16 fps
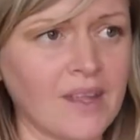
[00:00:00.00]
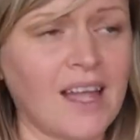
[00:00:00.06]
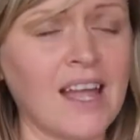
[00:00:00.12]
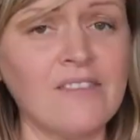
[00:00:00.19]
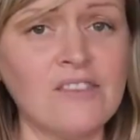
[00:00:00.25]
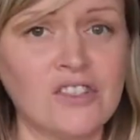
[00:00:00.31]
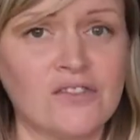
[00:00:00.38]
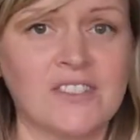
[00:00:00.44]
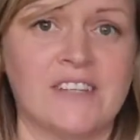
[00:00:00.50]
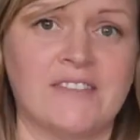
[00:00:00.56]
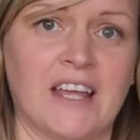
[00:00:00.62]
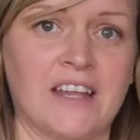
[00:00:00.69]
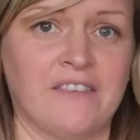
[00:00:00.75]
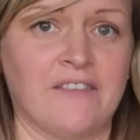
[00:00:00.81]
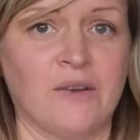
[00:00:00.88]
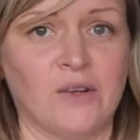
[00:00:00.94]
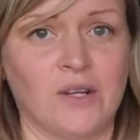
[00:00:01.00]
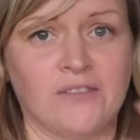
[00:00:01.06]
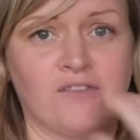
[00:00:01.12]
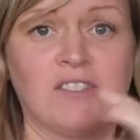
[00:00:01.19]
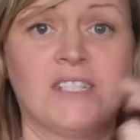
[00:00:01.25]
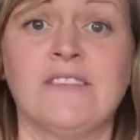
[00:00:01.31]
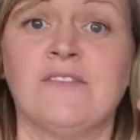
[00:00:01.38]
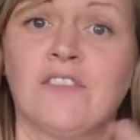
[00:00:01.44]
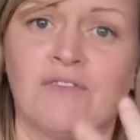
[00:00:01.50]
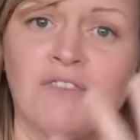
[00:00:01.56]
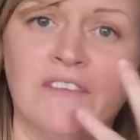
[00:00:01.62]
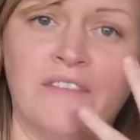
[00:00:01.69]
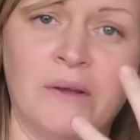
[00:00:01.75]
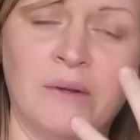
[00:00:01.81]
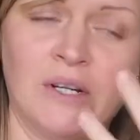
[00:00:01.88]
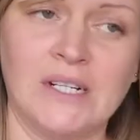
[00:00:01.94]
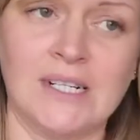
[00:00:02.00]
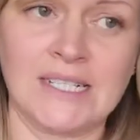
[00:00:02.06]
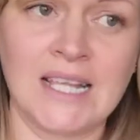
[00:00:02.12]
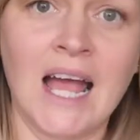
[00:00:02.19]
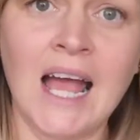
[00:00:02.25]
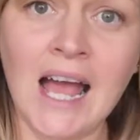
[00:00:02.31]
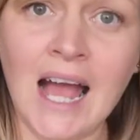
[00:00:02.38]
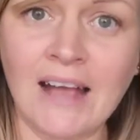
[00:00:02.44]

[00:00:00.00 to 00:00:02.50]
I haven't just received a phone call, I've received 3 phone calls.